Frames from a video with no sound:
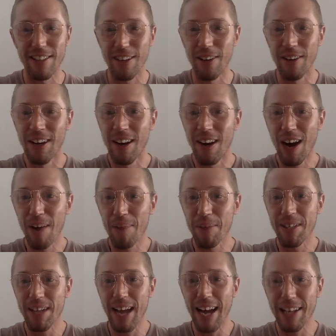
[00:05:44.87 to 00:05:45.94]
So I'm
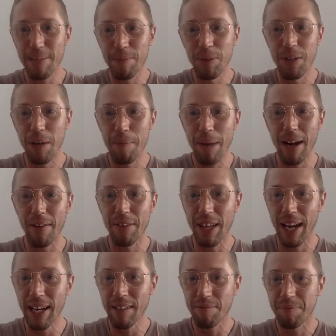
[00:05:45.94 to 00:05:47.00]
as adamant about
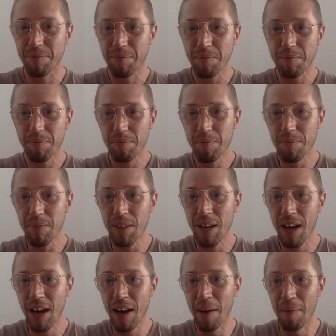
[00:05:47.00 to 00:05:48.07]
that.
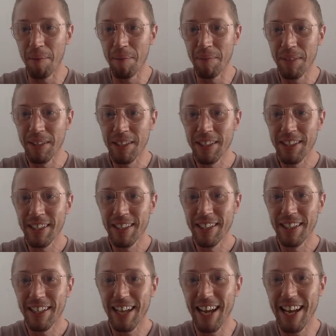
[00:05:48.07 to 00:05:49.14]
I'm
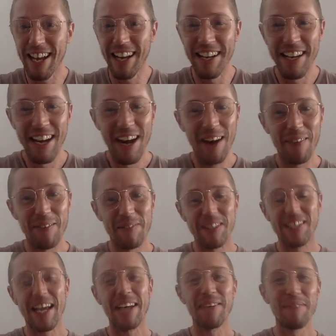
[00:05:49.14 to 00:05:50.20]

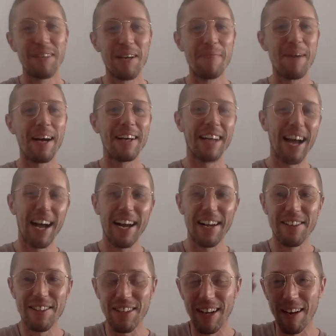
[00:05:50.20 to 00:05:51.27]
as adamant about that
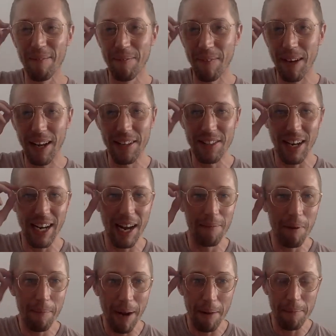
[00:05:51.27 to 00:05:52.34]
as I
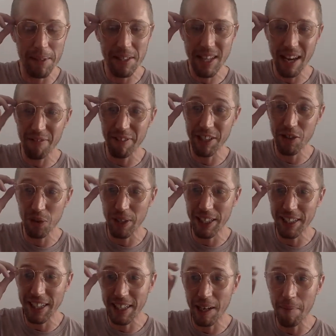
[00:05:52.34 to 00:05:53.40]
am about Mustafi
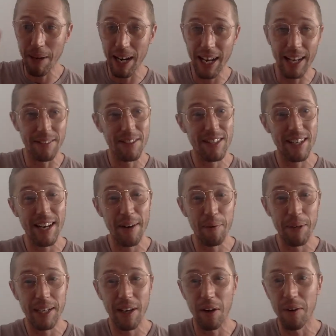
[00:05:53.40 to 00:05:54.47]
joining Inter Milan. So there
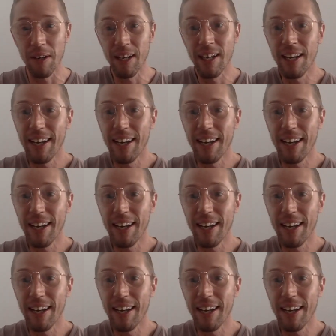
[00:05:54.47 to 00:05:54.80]
we go.